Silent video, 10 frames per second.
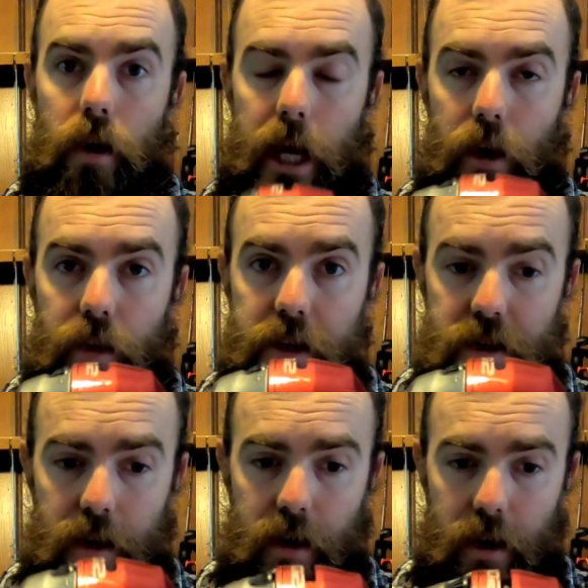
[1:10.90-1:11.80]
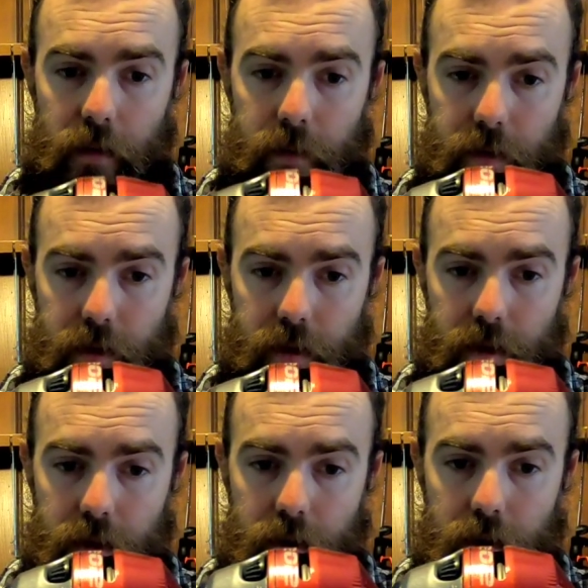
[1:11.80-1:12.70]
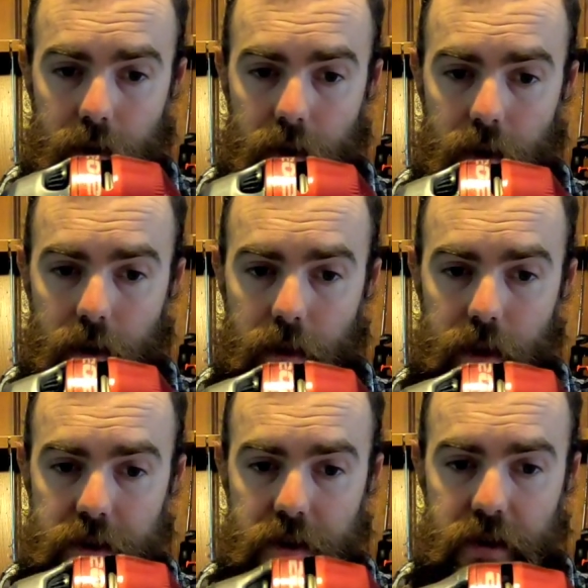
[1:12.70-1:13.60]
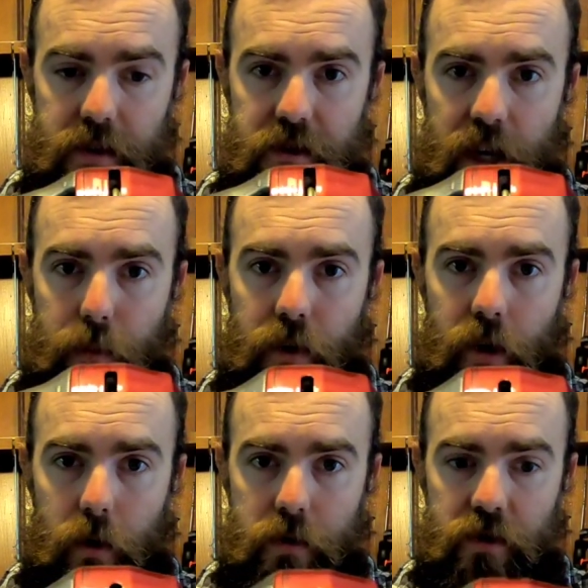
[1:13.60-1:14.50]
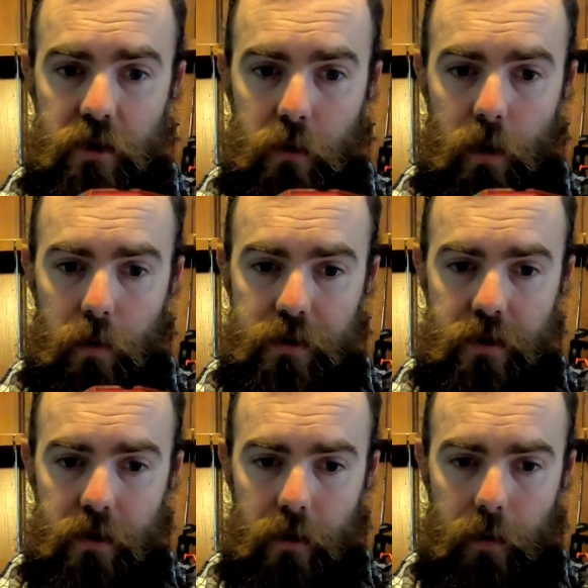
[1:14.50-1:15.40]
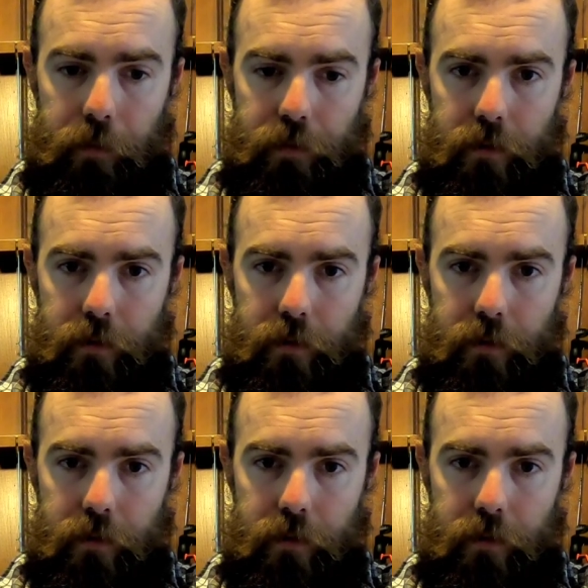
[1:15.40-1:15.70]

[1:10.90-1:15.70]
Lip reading: Now this here, this is the Zebco 202.